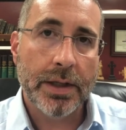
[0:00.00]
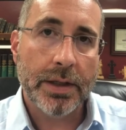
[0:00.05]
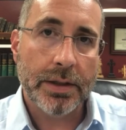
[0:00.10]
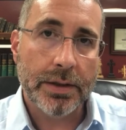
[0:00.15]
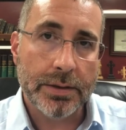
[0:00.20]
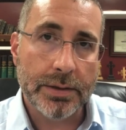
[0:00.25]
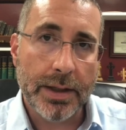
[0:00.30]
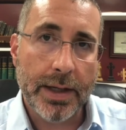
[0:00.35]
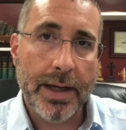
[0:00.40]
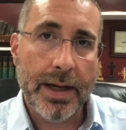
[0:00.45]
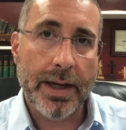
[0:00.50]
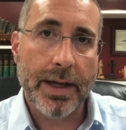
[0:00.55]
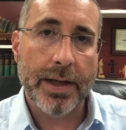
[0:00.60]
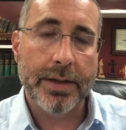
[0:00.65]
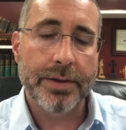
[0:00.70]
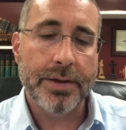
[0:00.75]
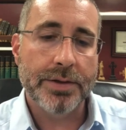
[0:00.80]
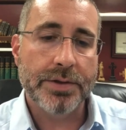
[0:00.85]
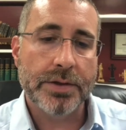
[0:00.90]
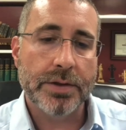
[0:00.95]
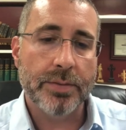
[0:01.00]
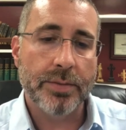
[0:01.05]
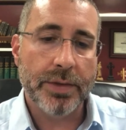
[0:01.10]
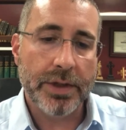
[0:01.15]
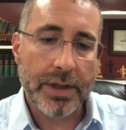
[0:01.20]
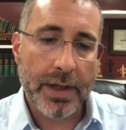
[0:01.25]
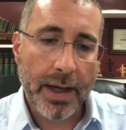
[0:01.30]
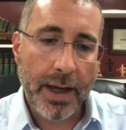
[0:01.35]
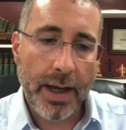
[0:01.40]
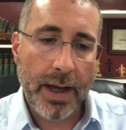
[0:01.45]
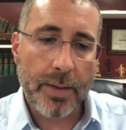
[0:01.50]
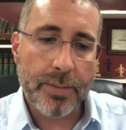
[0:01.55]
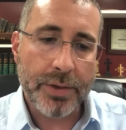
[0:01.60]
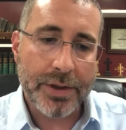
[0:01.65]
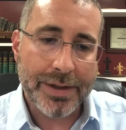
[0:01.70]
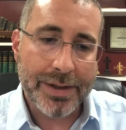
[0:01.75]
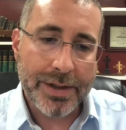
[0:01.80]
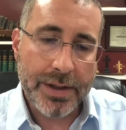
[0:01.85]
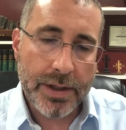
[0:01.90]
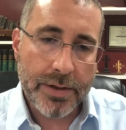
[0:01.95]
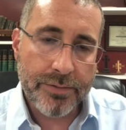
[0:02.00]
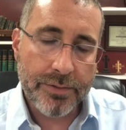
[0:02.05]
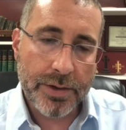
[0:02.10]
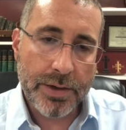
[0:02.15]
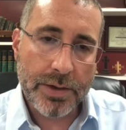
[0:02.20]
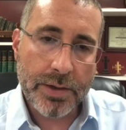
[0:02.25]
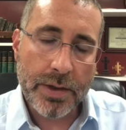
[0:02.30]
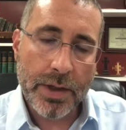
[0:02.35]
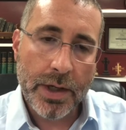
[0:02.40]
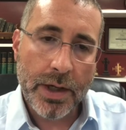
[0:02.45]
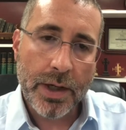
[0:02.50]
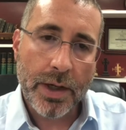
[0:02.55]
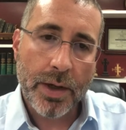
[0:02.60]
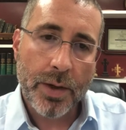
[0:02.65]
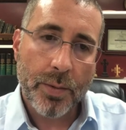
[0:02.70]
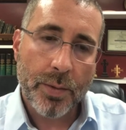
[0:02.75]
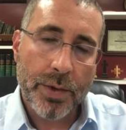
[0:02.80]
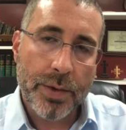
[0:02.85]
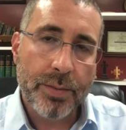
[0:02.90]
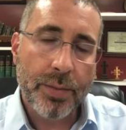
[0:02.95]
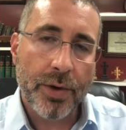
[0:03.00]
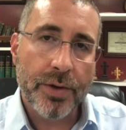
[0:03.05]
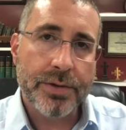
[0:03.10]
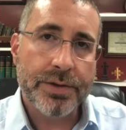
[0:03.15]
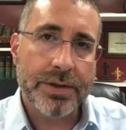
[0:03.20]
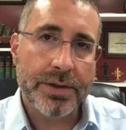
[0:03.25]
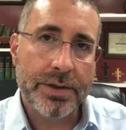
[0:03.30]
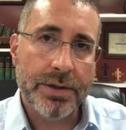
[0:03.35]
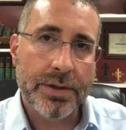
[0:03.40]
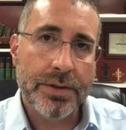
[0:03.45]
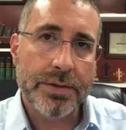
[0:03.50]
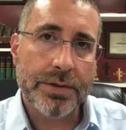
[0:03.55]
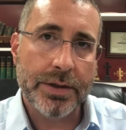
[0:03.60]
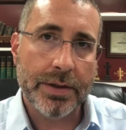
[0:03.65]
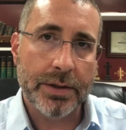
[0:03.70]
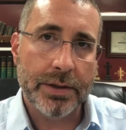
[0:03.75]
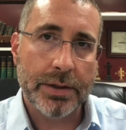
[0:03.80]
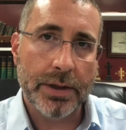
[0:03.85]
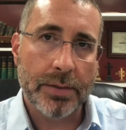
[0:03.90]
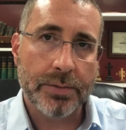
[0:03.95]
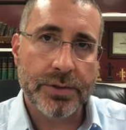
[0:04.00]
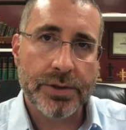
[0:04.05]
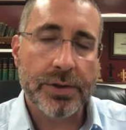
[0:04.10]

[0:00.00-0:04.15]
glad, they should be happy, even when persecution comes.